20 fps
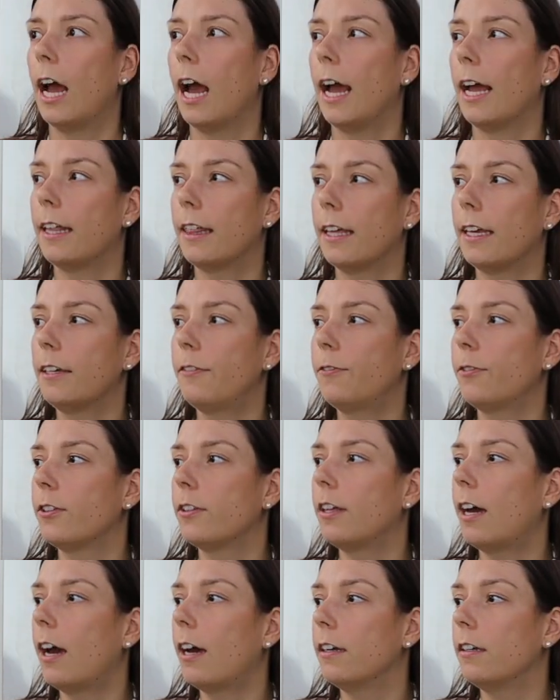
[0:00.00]
I think for
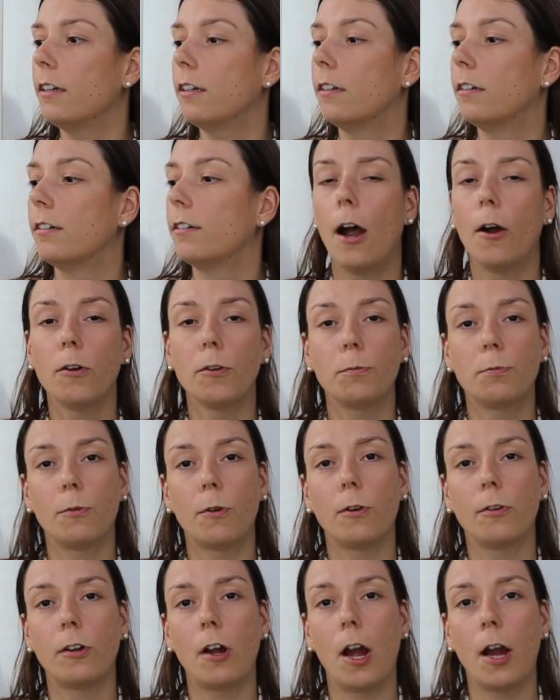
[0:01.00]
that, our
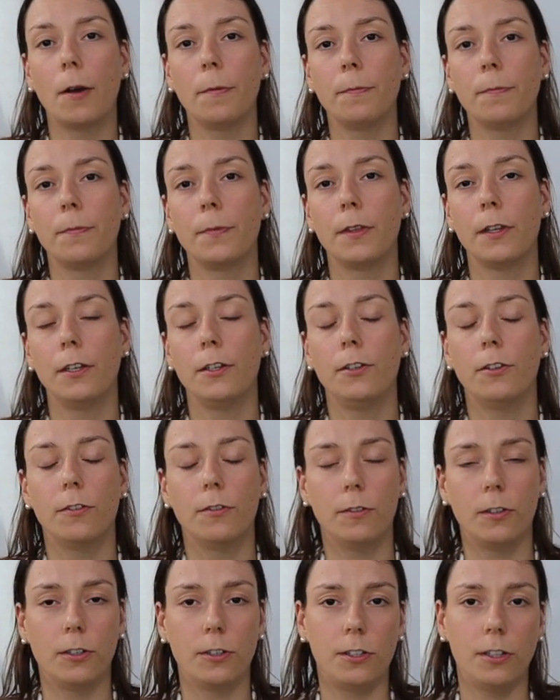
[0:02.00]
program
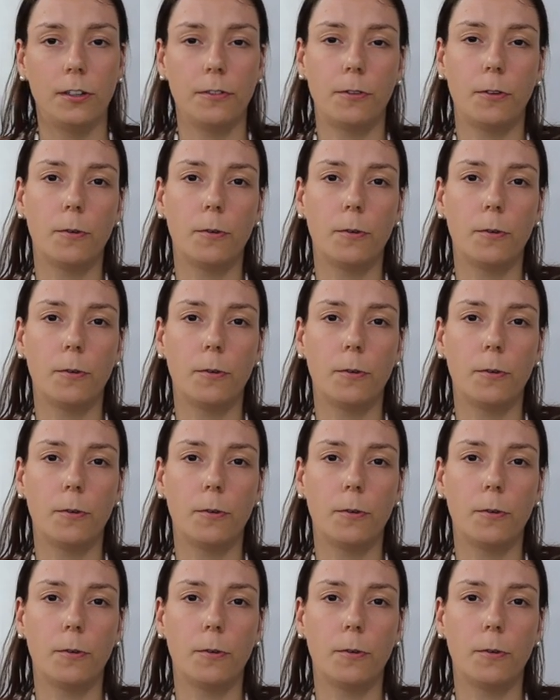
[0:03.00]
University of